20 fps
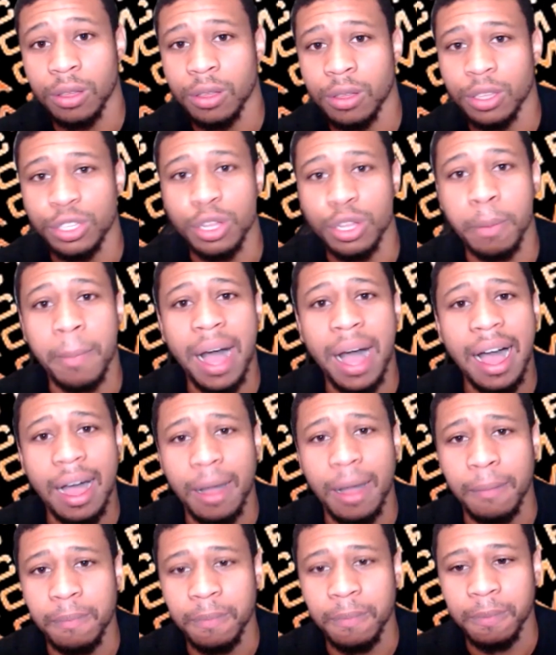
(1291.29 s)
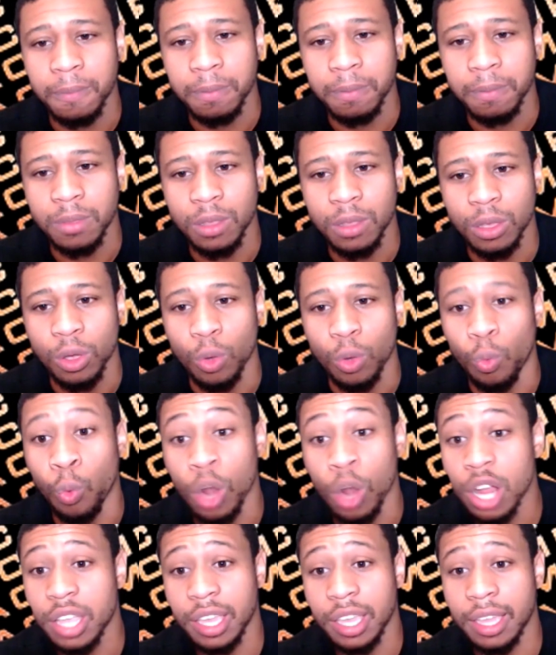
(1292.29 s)
Your mom
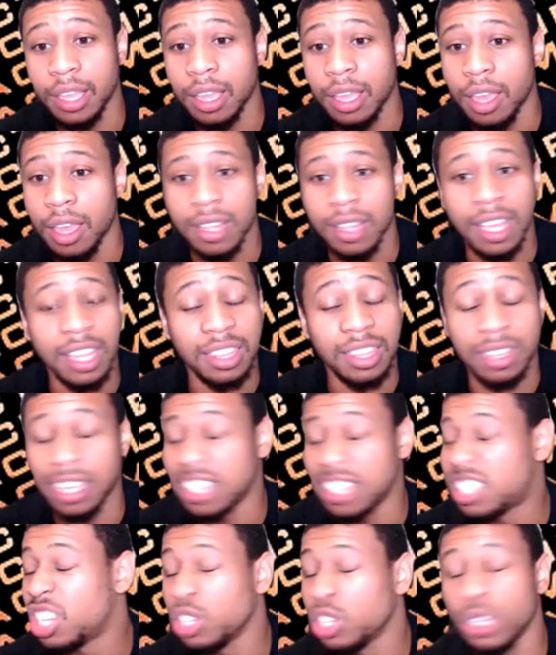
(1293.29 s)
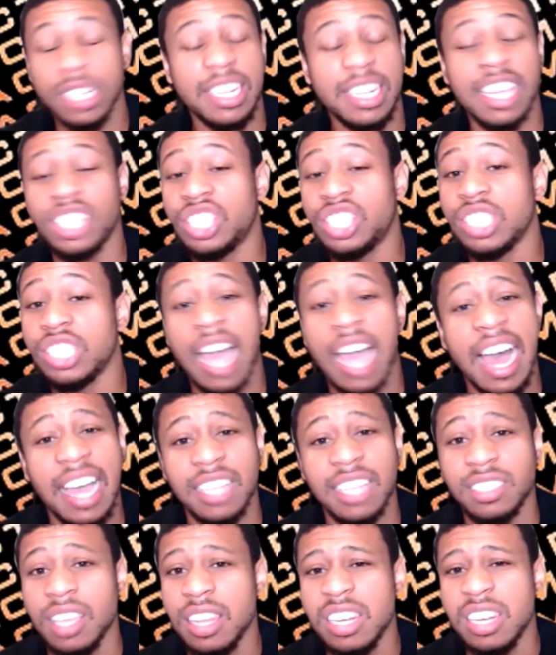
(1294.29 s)
working until the day she
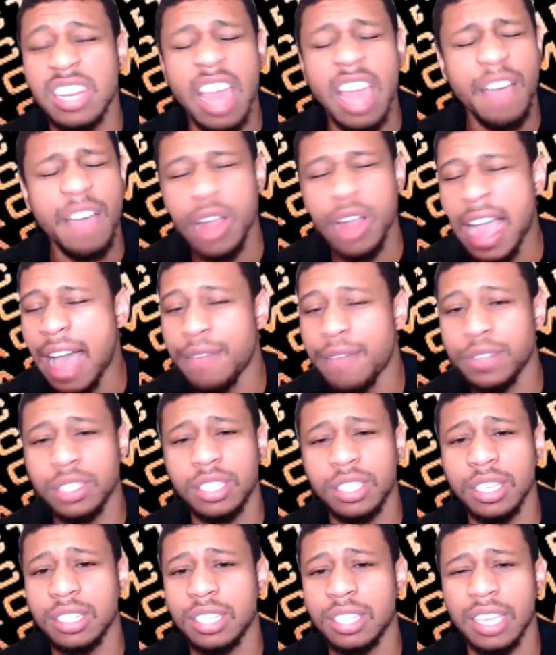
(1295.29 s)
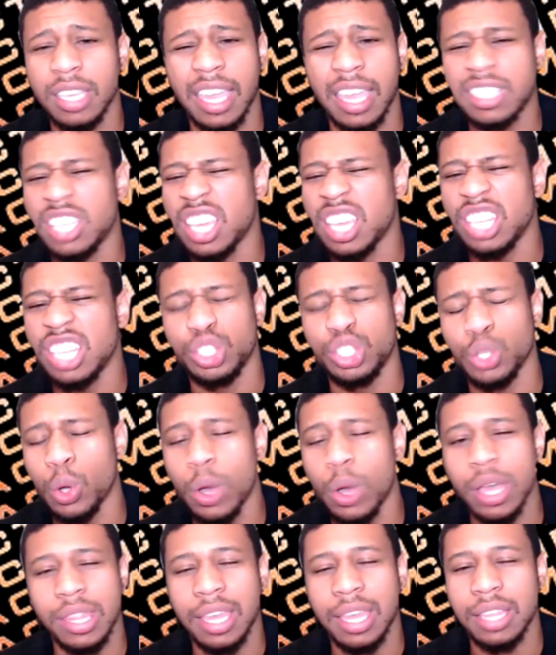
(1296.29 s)
dies, never having to get to
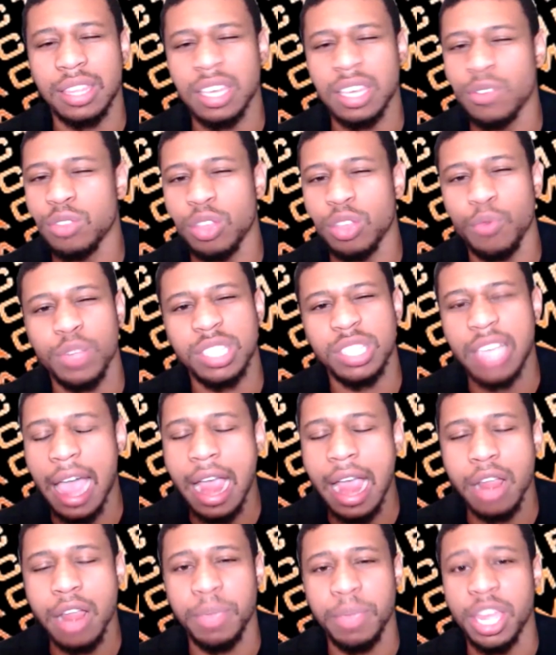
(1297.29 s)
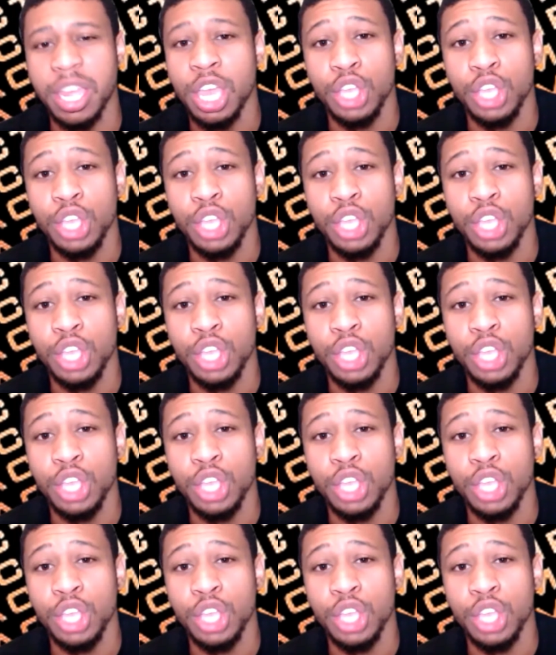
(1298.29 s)
enjoy the retirement.